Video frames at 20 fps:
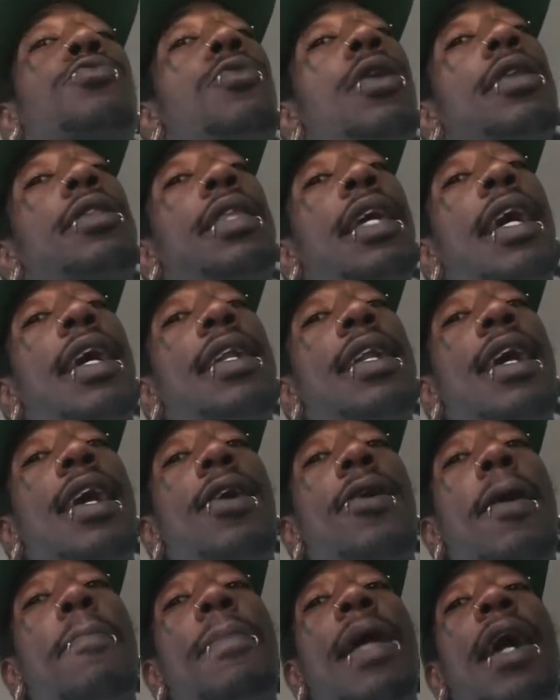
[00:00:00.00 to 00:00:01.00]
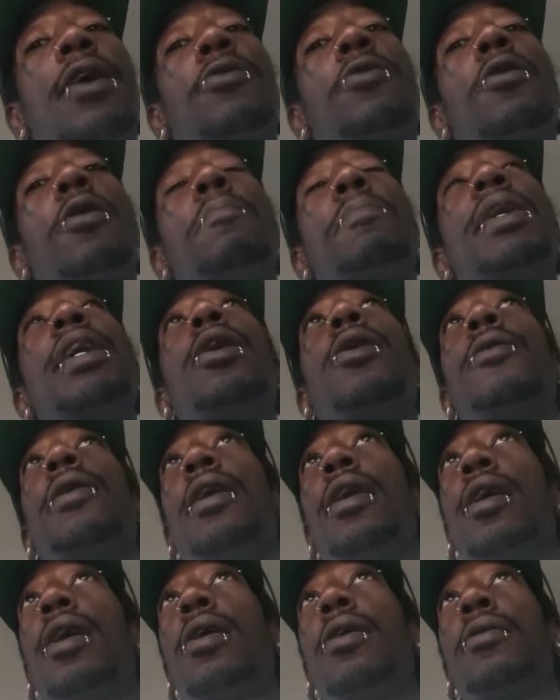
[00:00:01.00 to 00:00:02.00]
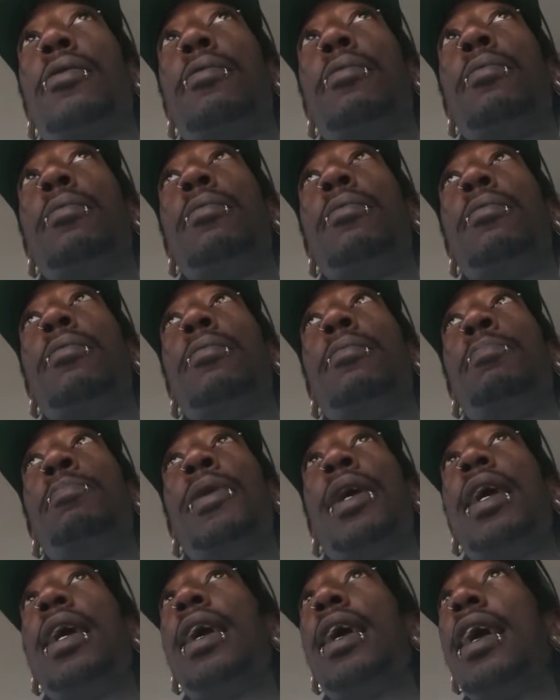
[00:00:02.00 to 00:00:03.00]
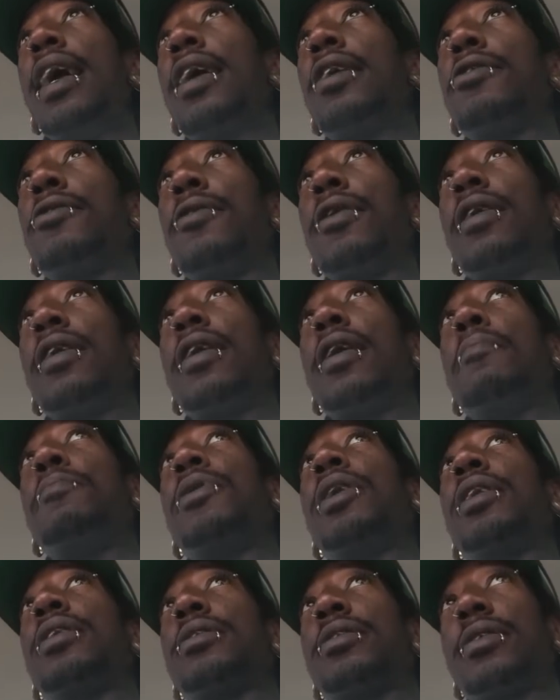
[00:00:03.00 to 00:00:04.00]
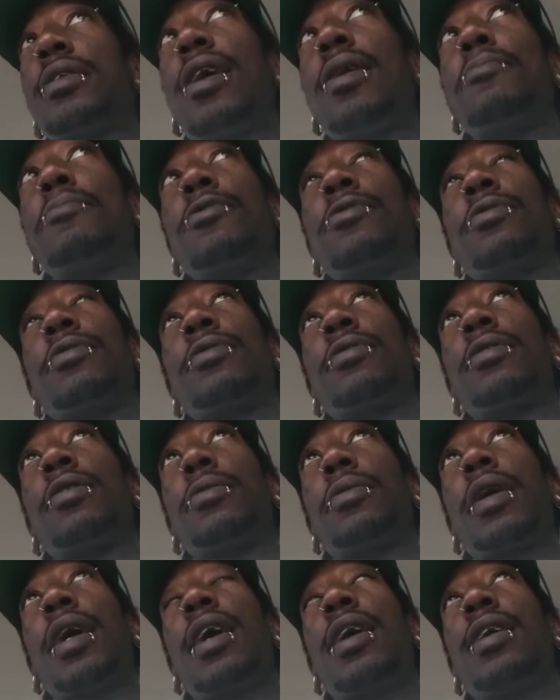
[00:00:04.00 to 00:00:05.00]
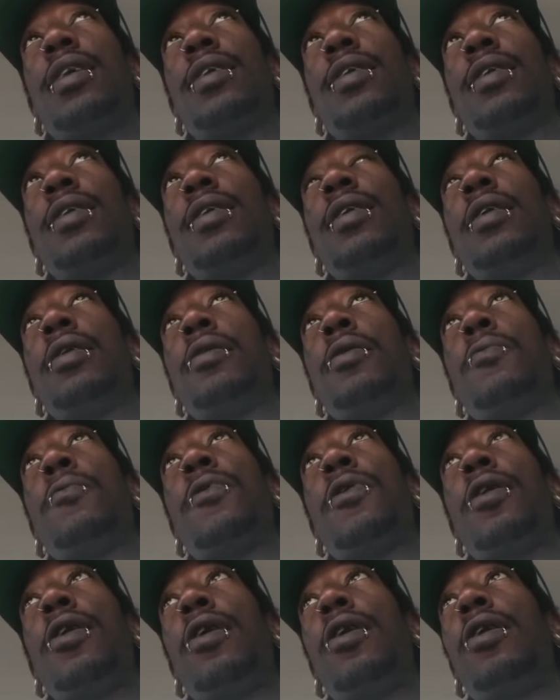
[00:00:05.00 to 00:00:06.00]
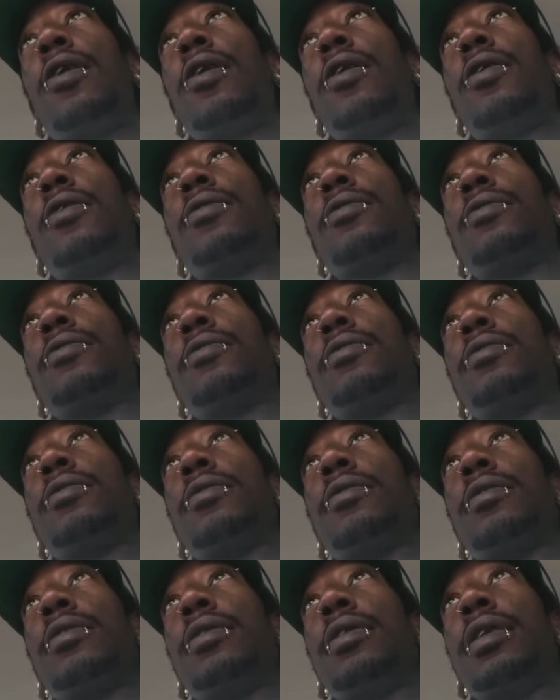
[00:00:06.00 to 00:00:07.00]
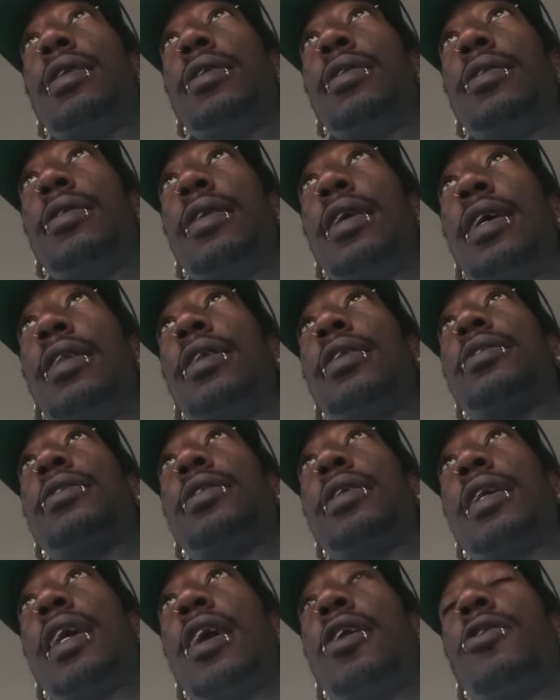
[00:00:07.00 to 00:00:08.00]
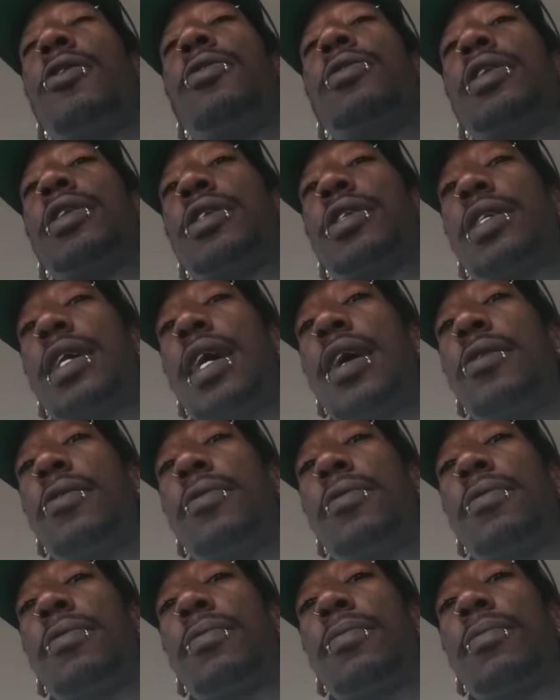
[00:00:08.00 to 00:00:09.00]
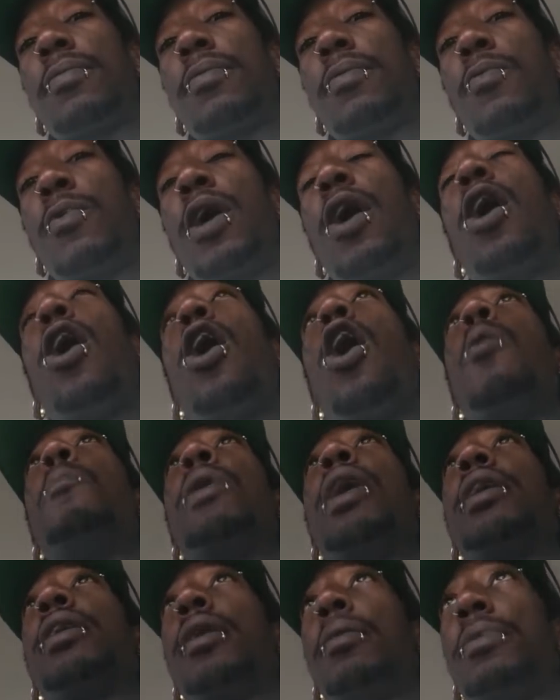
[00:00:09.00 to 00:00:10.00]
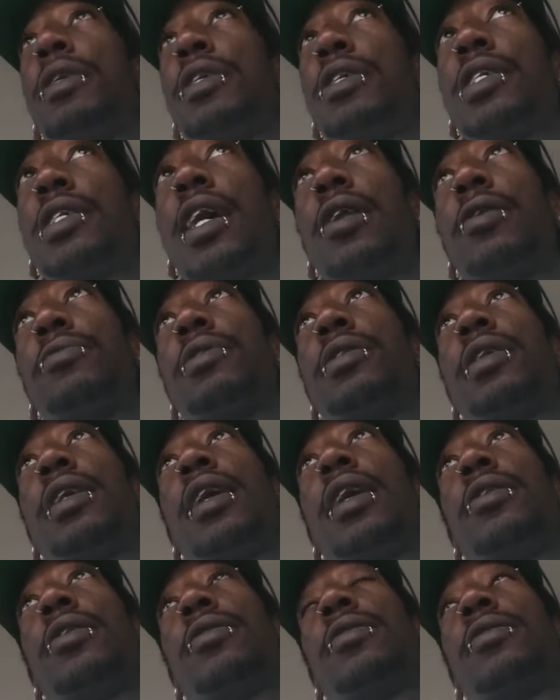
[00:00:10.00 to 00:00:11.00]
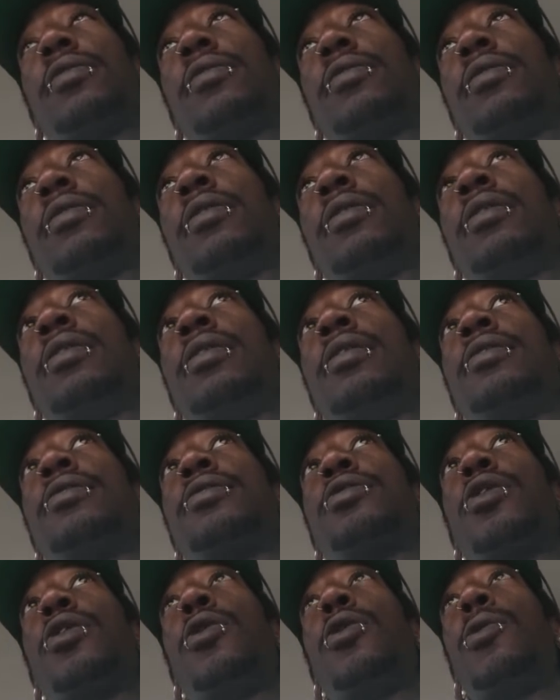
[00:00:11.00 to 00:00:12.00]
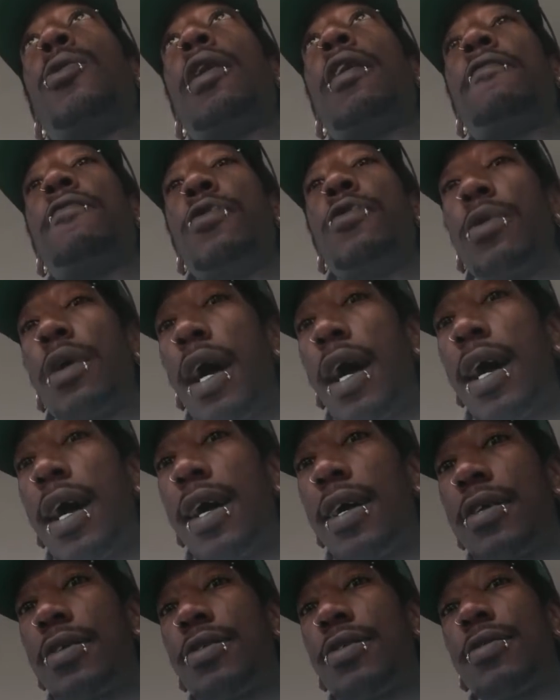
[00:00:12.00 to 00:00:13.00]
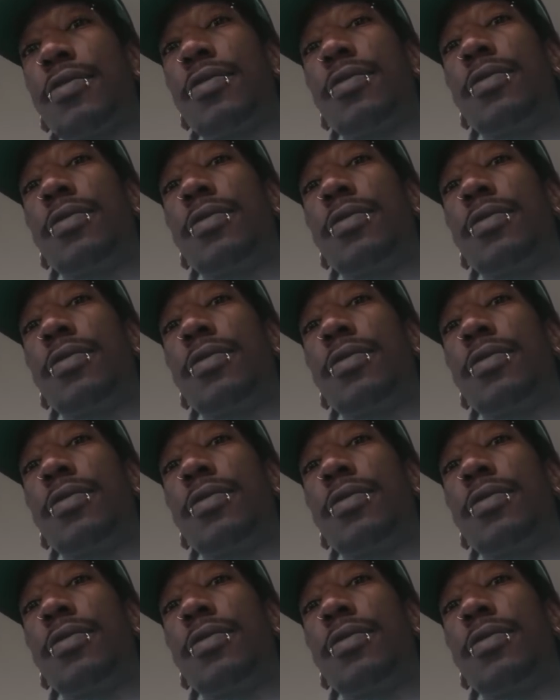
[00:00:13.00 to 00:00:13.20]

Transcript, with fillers: one thing now. I'm not going to be on here being ignorant and being stubborn. Okay? We're all in this together on this channel. We all make up this channel together. So if you guys